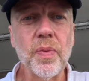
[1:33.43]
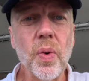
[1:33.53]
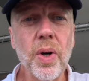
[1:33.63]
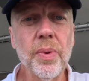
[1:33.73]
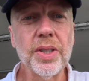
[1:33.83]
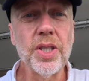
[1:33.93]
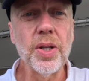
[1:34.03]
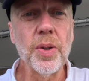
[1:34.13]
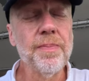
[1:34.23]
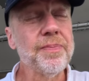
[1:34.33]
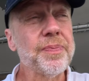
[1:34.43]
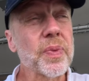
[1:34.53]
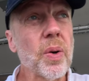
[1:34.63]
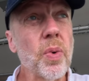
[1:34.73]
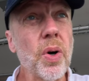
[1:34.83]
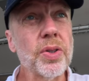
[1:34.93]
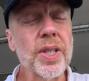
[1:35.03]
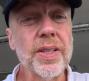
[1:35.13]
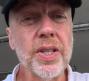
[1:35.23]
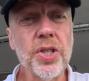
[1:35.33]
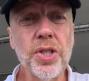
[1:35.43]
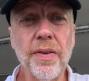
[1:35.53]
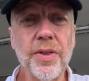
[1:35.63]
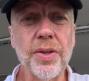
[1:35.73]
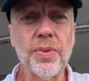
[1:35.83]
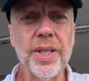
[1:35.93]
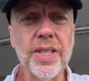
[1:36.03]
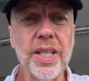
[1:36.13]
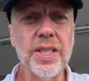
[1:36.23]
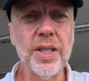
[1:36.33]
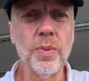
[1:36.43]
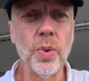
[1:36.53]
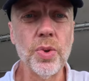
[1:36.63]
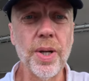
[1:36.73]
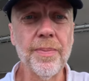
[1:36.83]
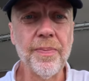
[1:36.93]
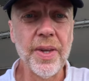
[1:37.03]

all I wanted to do was shove the three sixty in the water